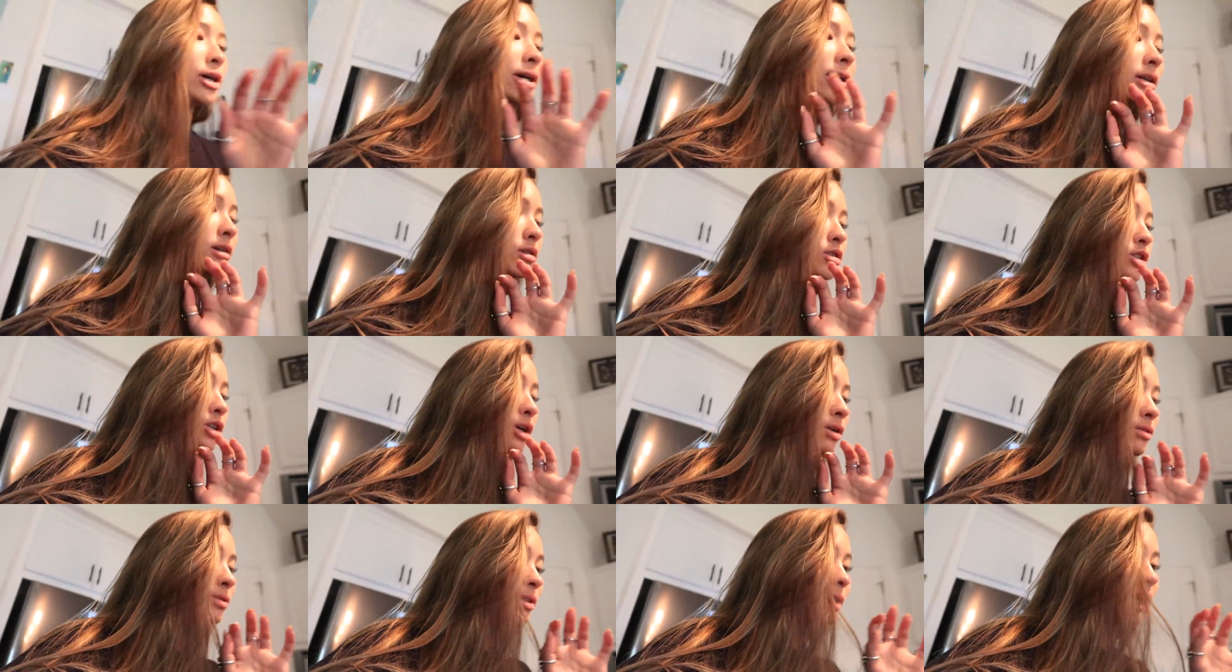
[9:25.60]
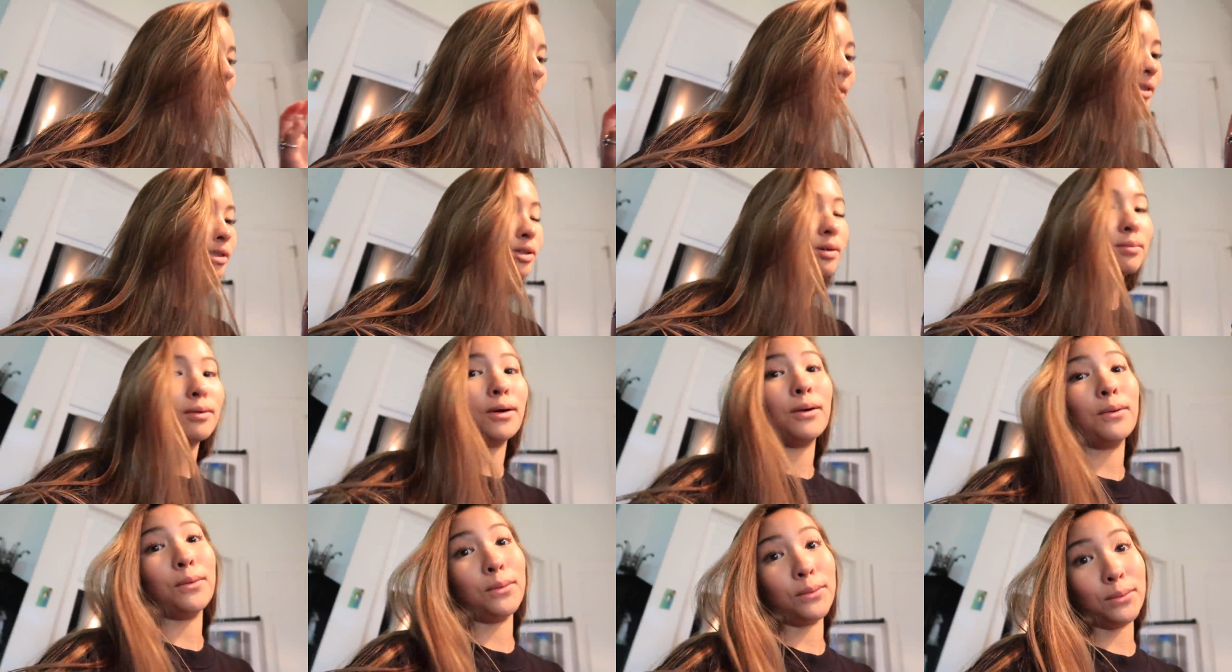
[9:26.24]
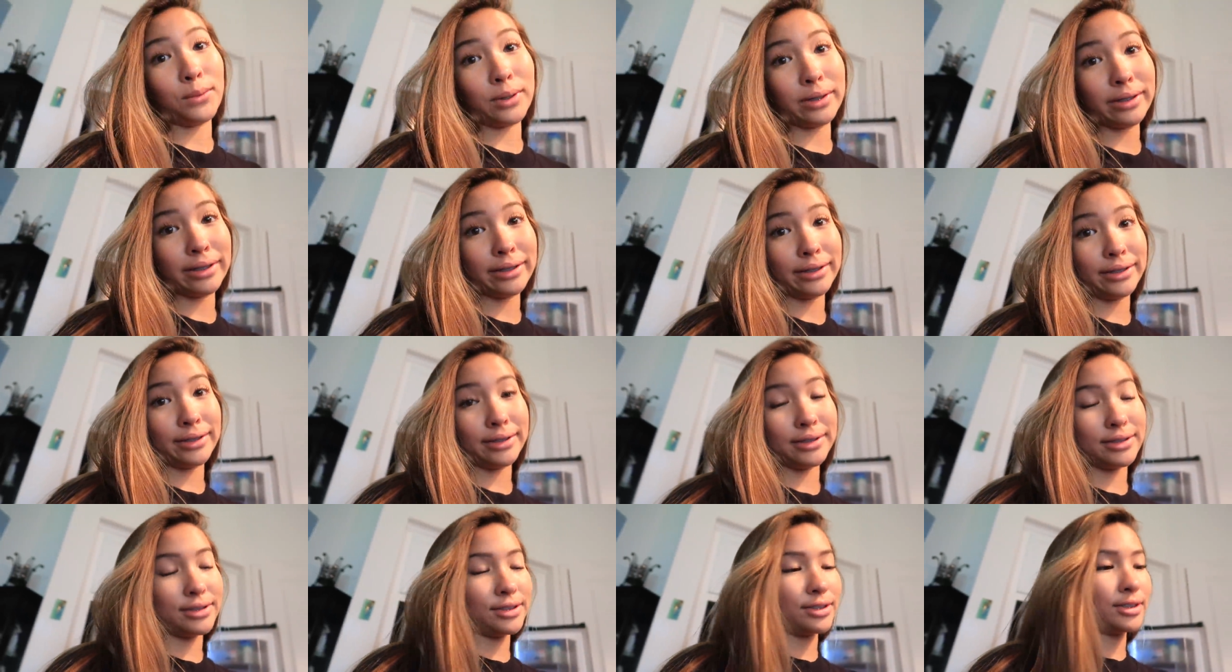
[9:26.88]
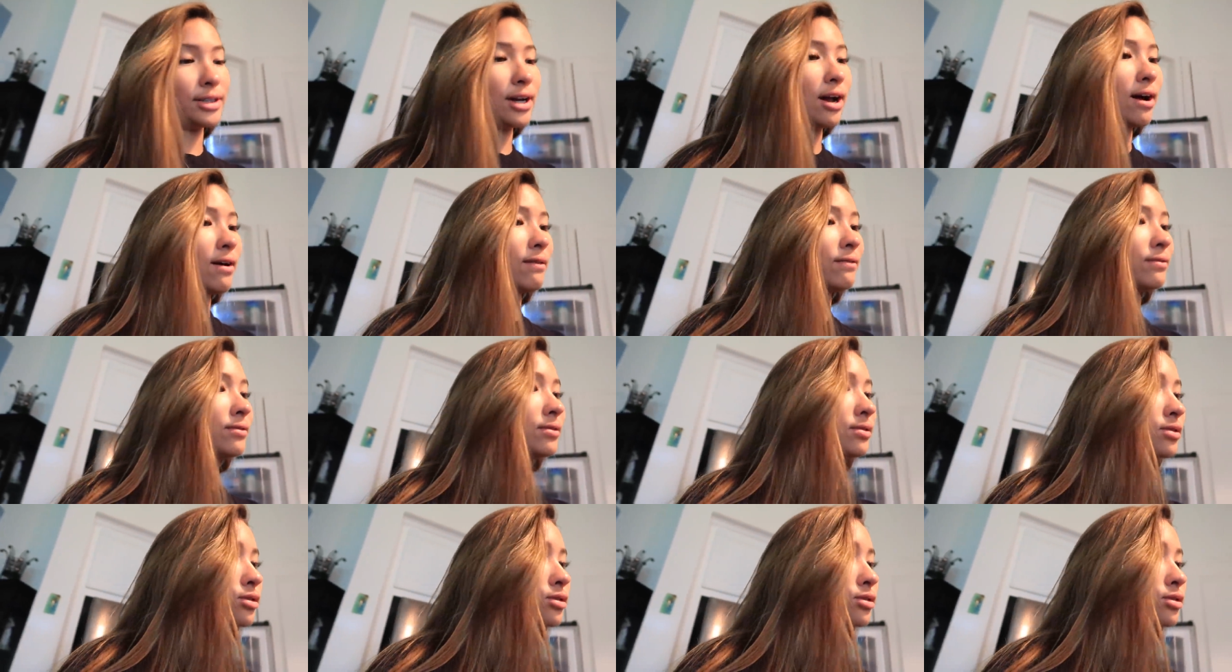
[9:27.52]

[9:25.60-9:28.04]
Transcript: Trader Joe's had some really good stuff.